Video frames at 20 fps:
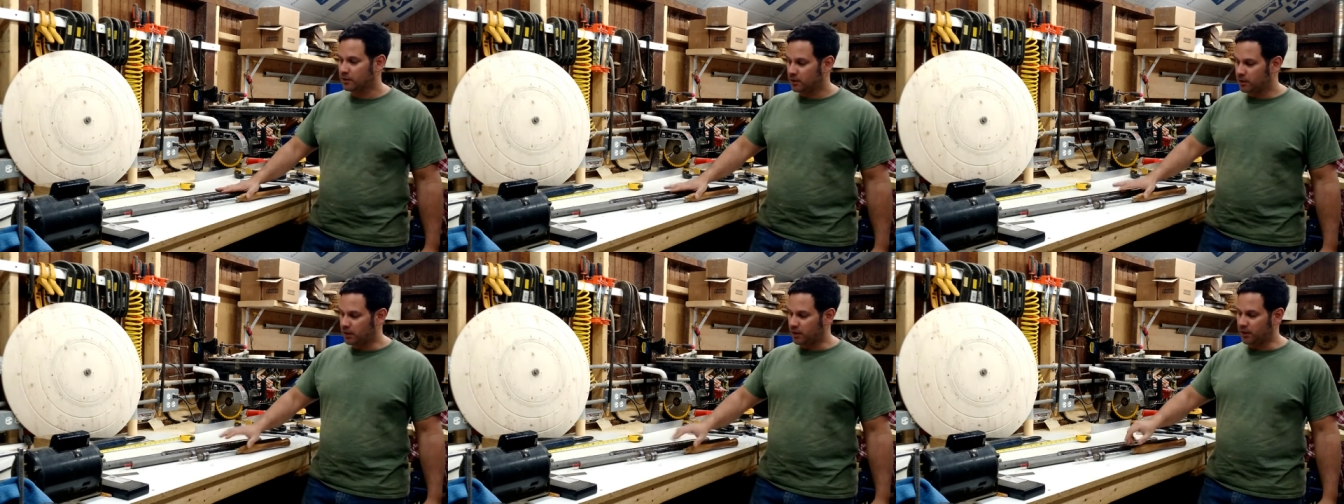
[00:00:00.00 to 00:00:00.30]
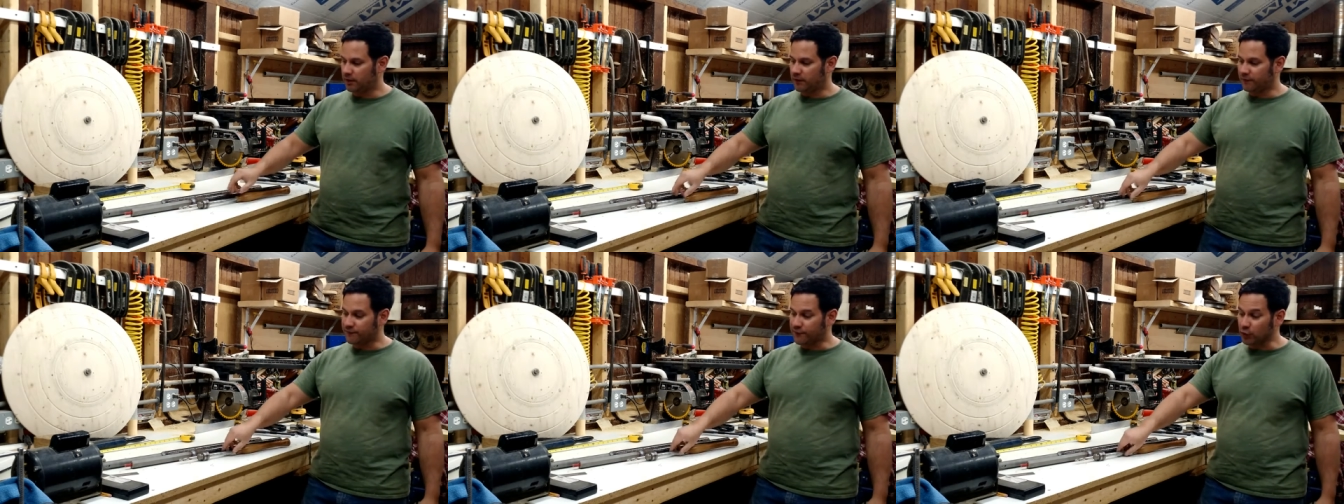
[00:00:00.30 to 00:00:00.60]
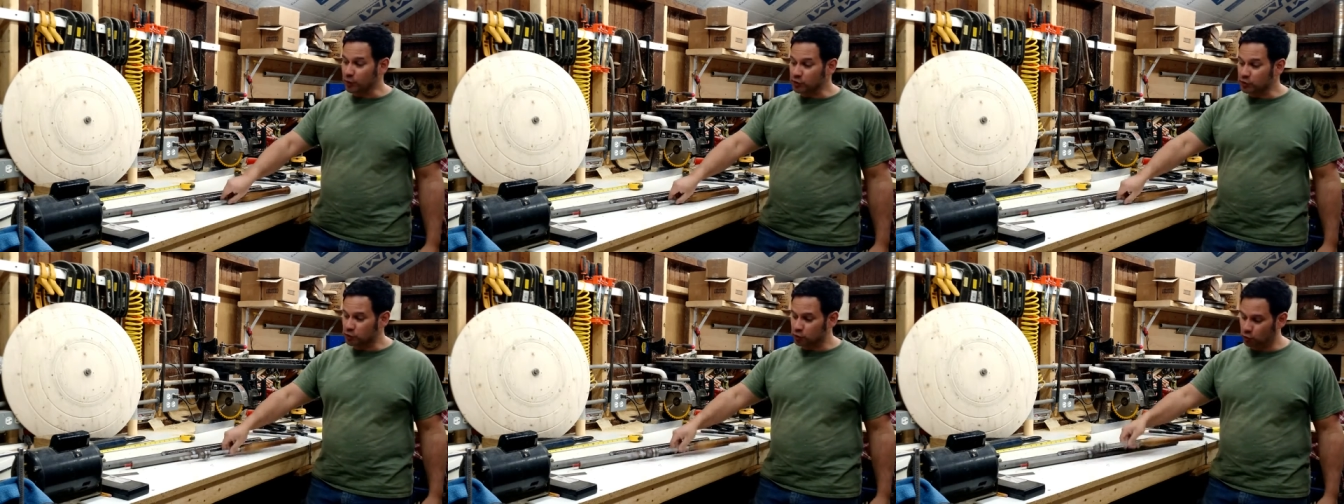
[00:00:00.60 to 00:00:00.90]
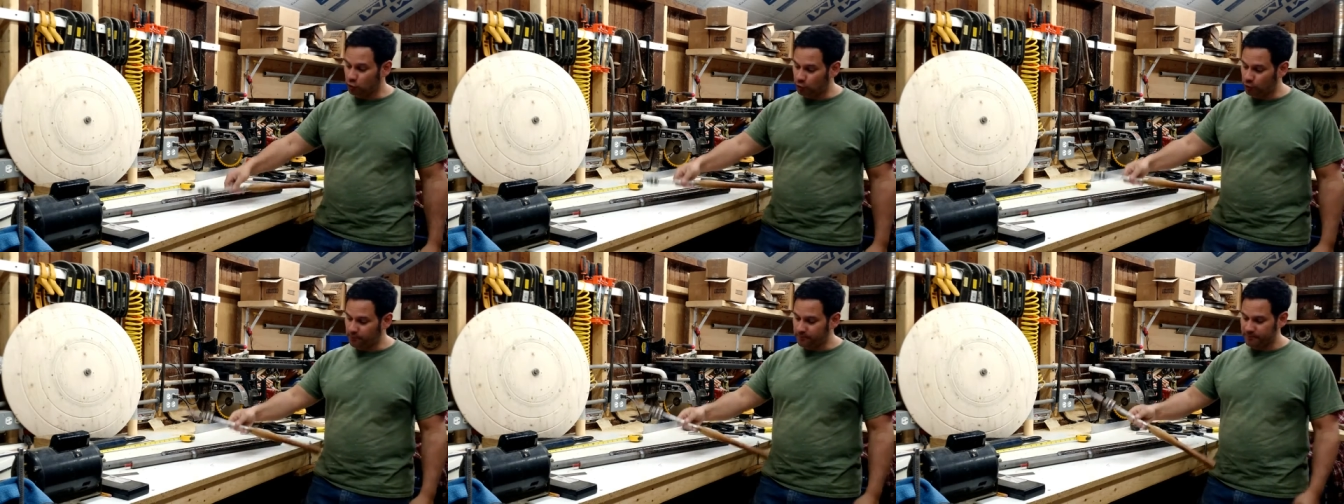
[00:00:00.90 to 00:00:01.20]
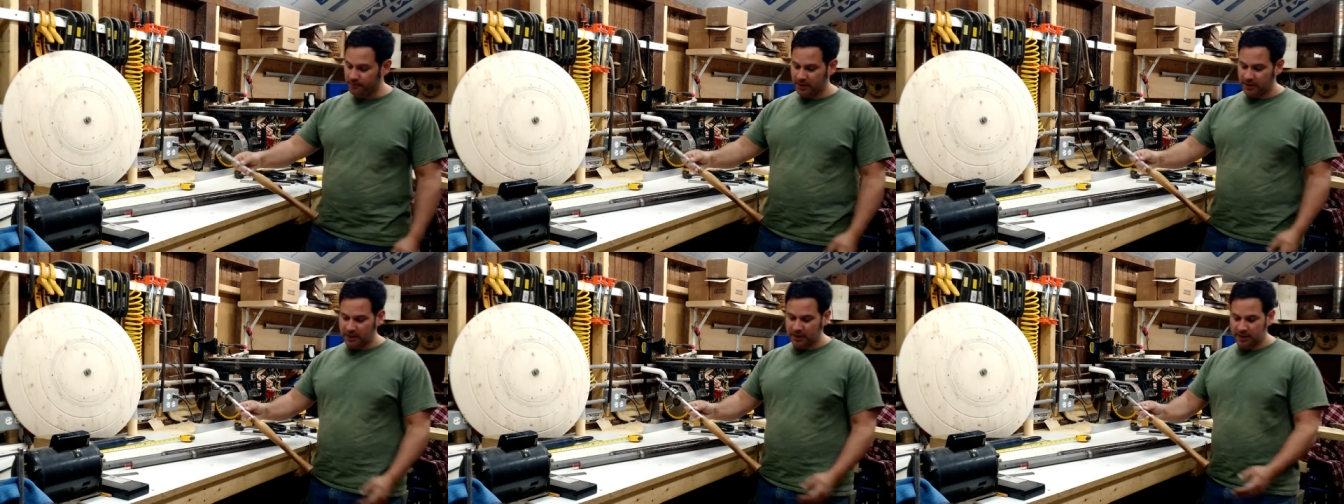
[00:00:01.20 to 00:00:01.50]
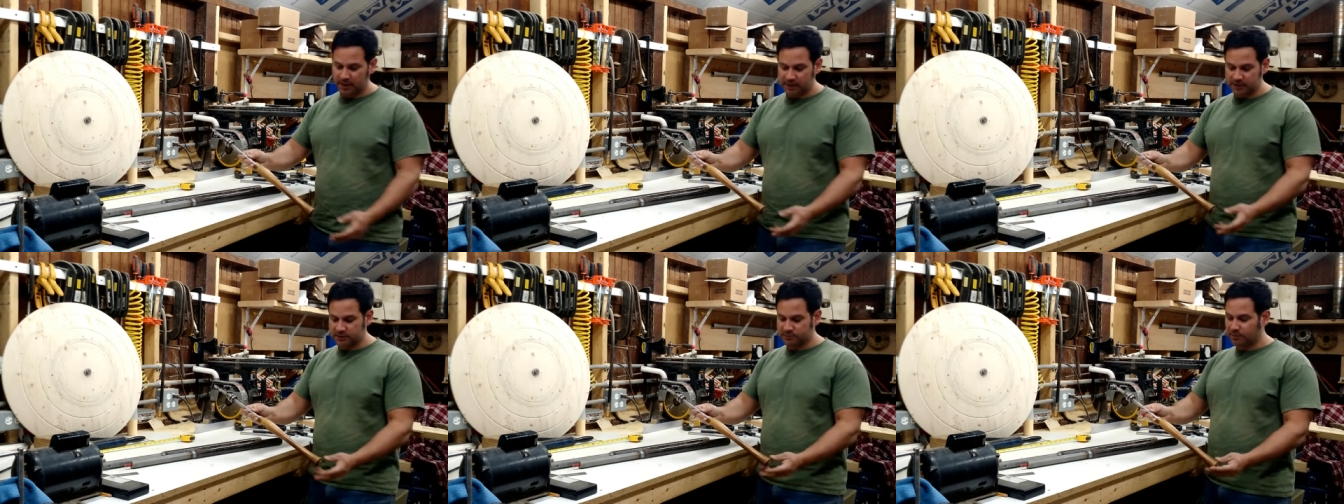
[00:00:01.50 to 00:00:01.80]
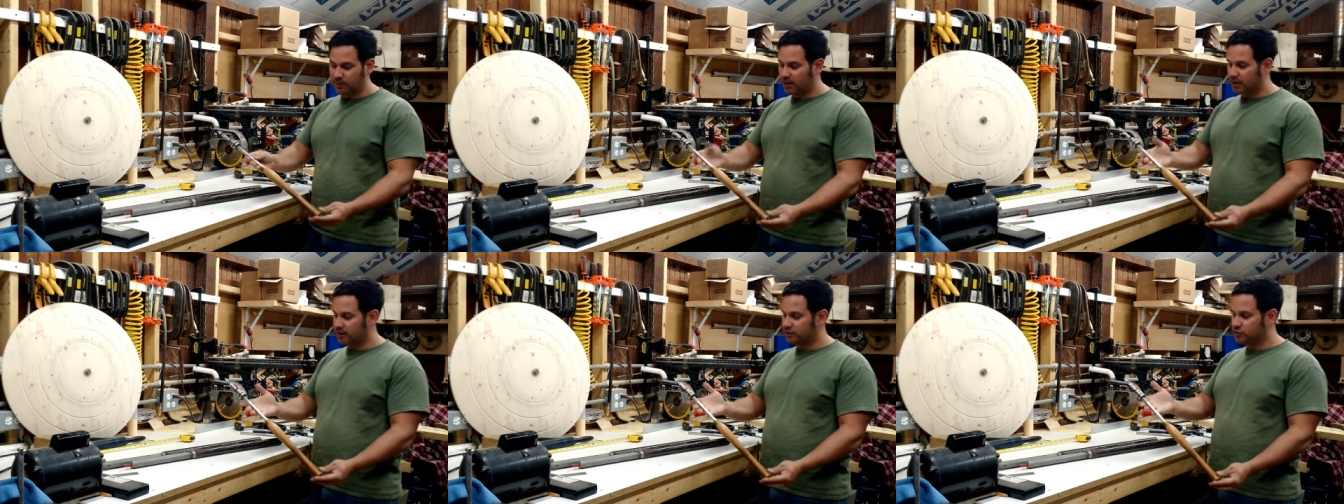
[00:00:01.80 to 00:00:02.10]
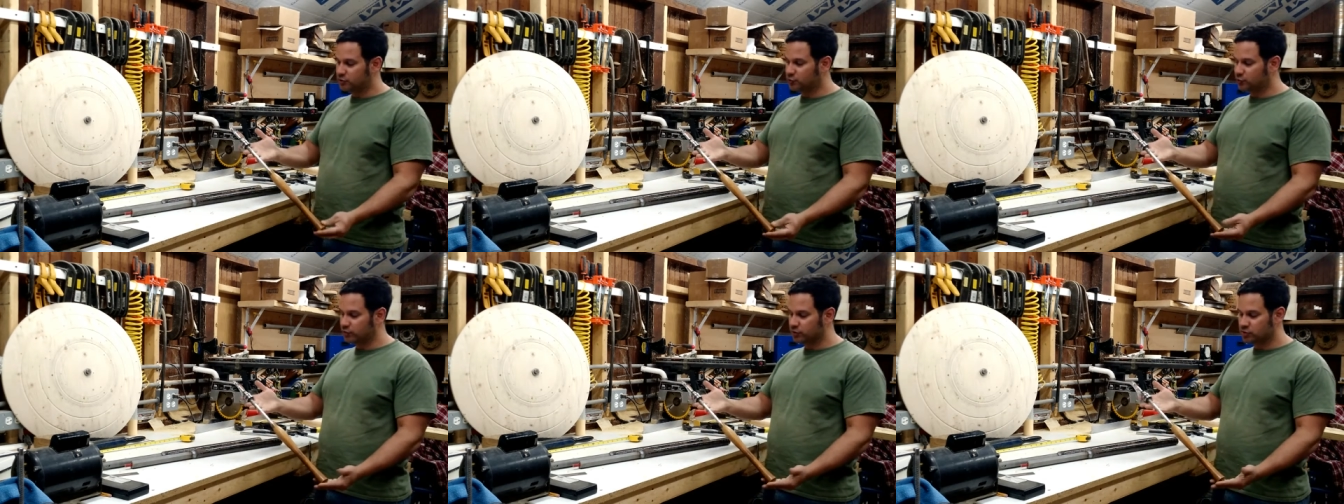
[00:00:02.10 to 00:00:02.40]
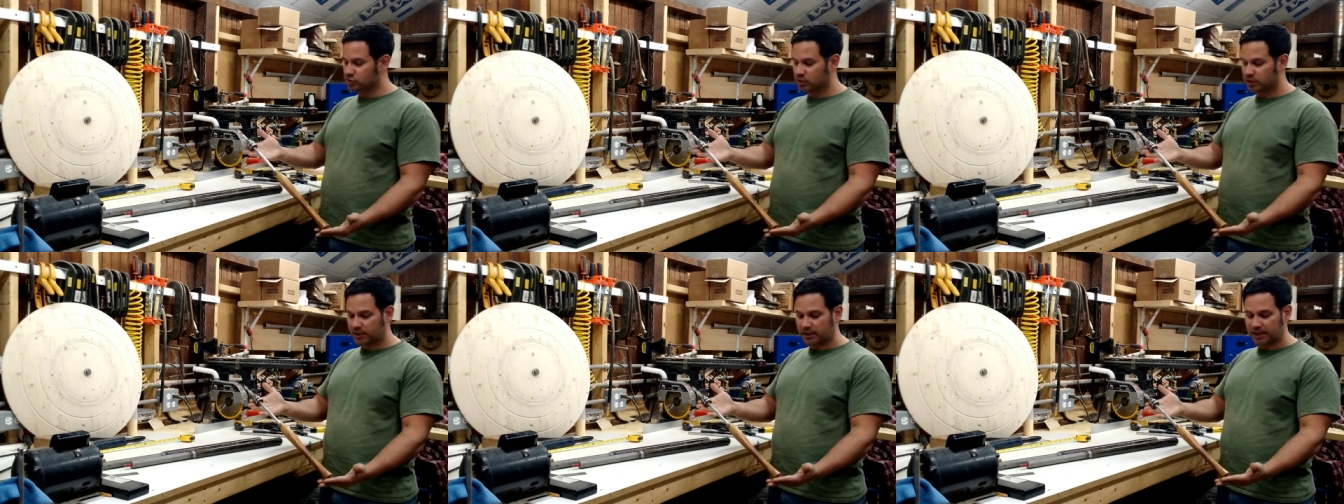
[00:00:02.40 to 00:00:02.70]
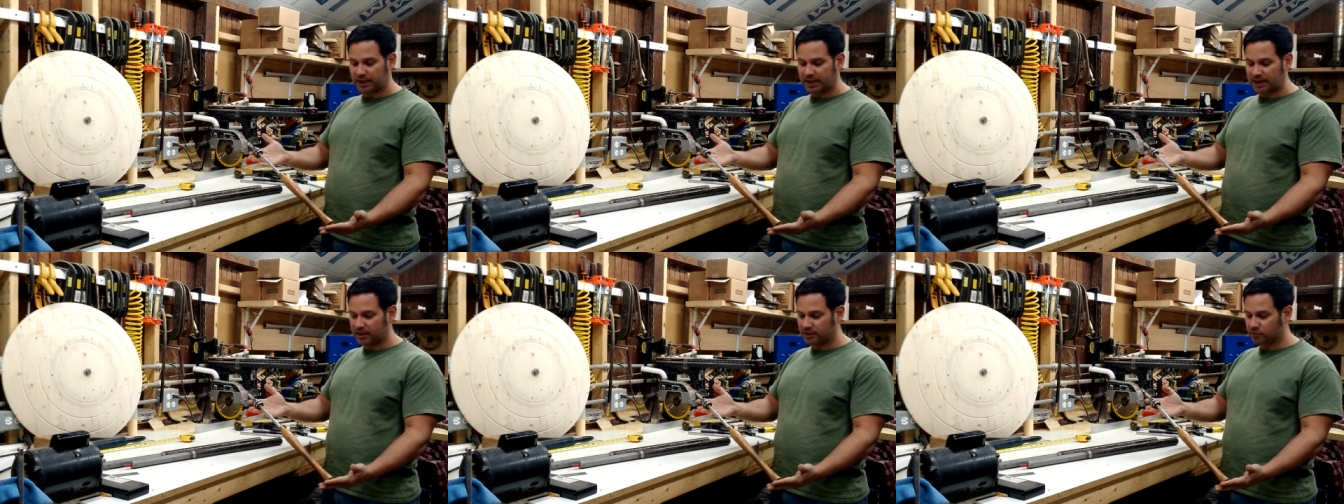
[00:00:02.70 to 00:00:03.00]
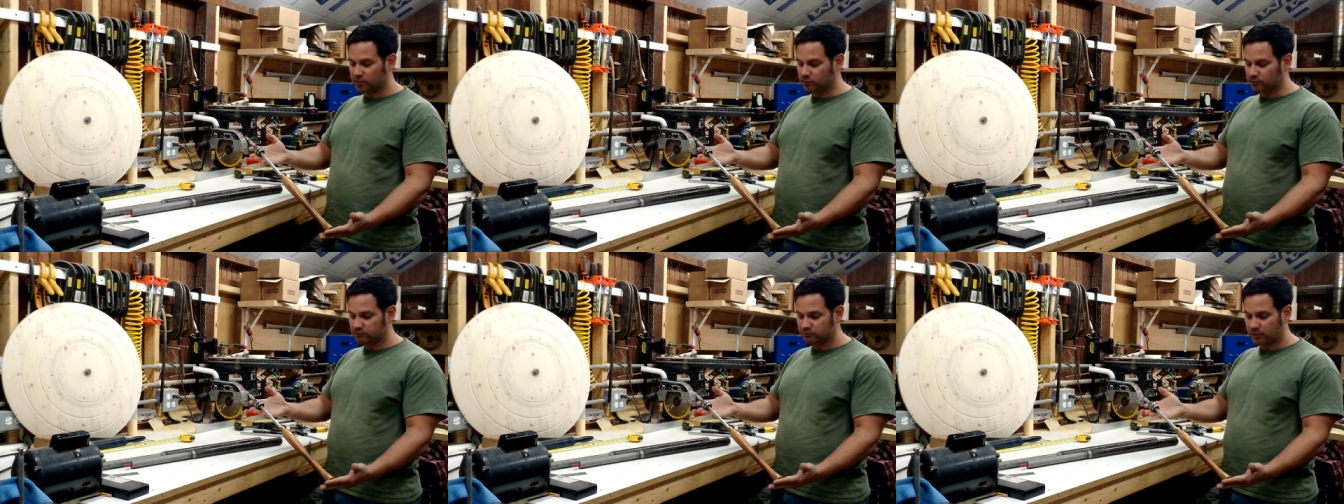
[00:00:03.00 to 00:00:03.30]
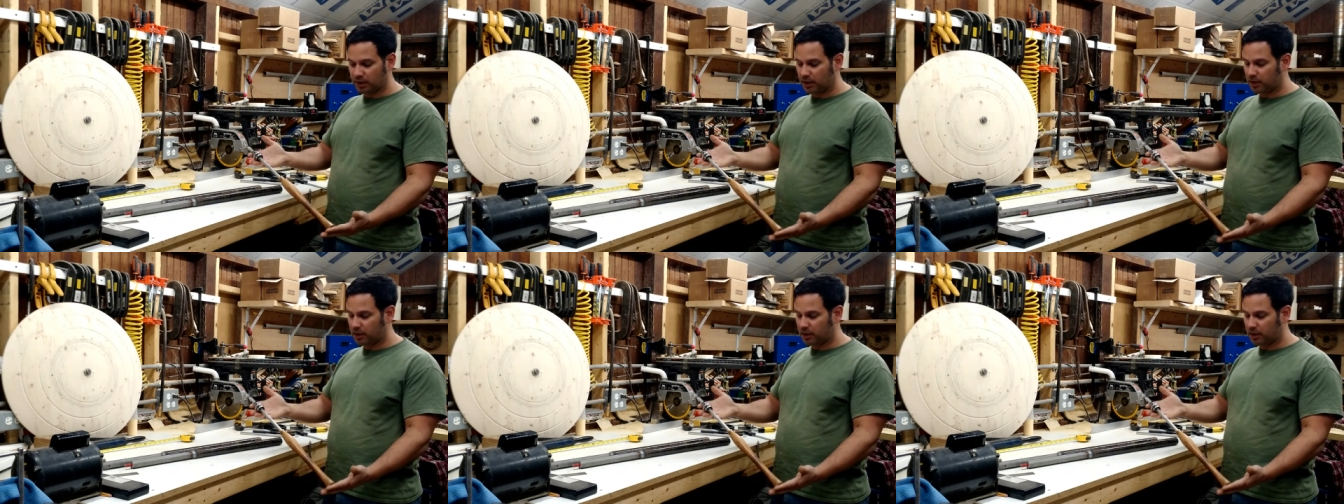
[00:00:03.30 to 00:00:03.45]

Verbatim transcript: The first tool is my drill chuck and a handle.